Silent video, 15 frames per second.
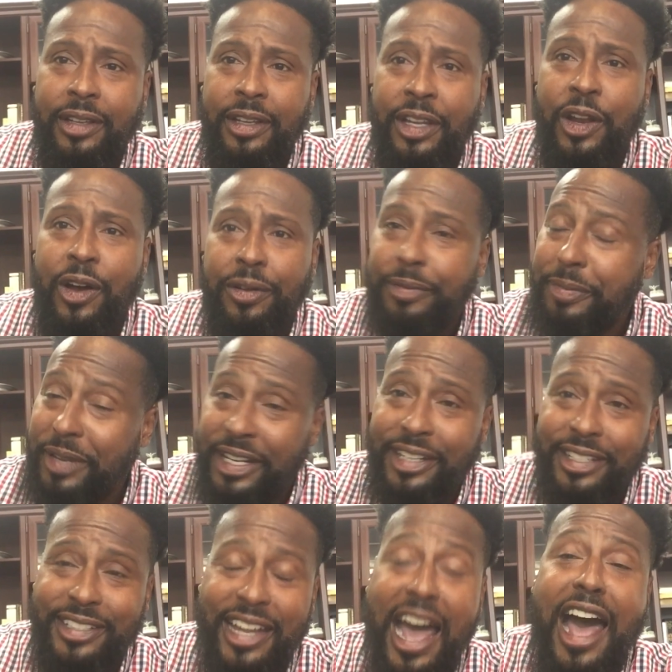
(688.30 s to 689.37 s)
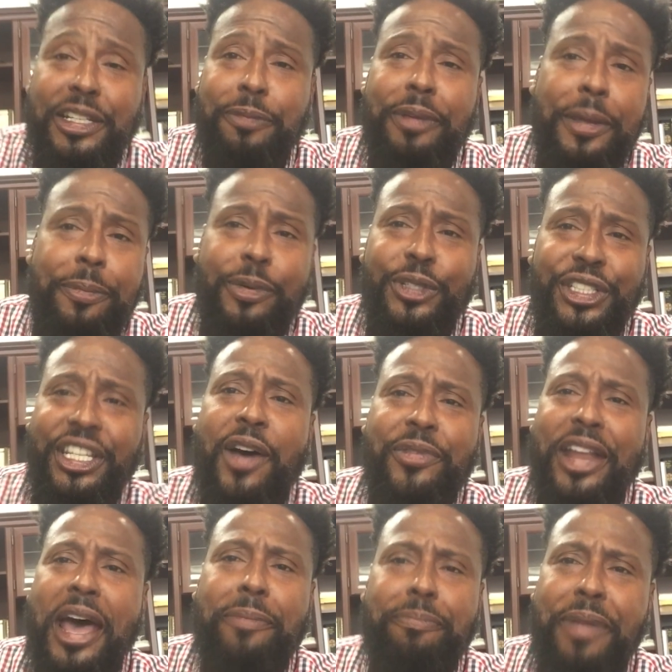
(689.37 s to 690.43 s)
you know, because God's people shall
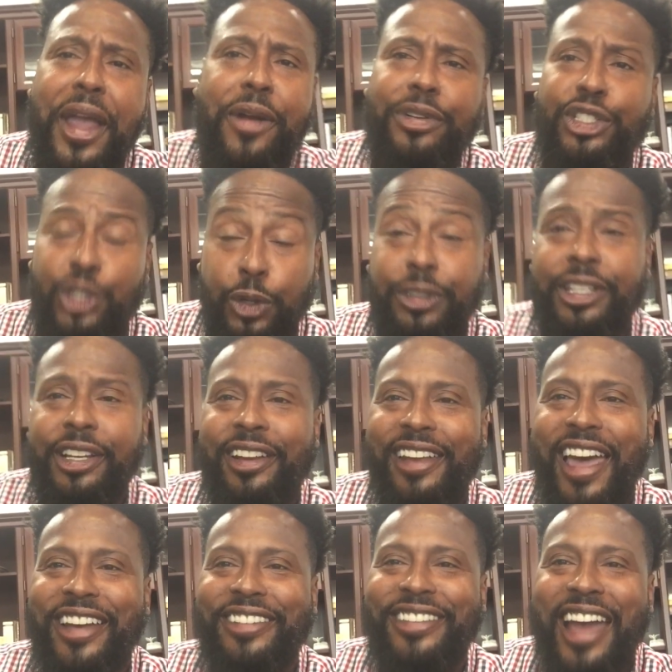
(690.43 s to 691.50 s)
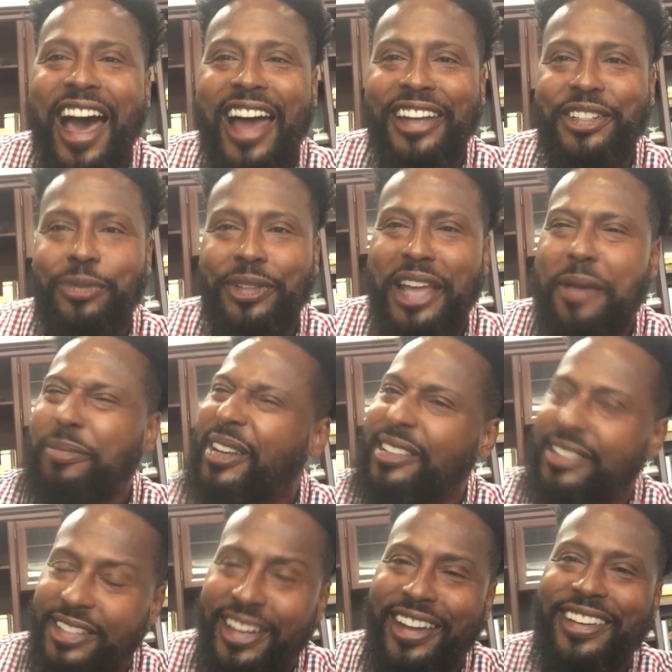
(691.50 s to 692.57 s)
not perish due to the lack of knowledge. With that being
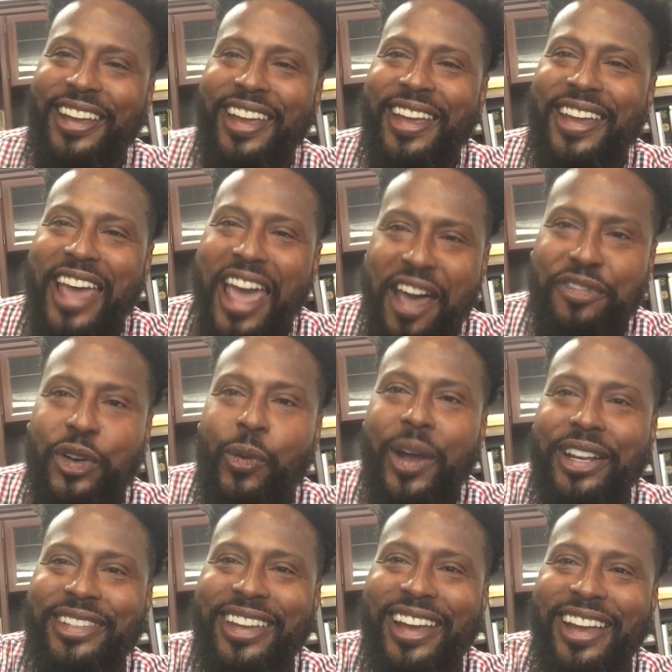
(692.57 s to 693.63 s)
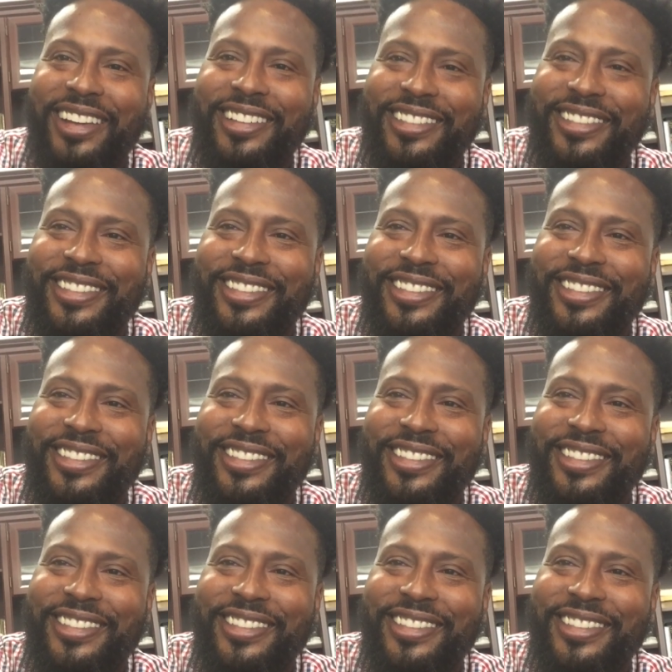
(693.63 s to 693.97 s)
said, have a great day.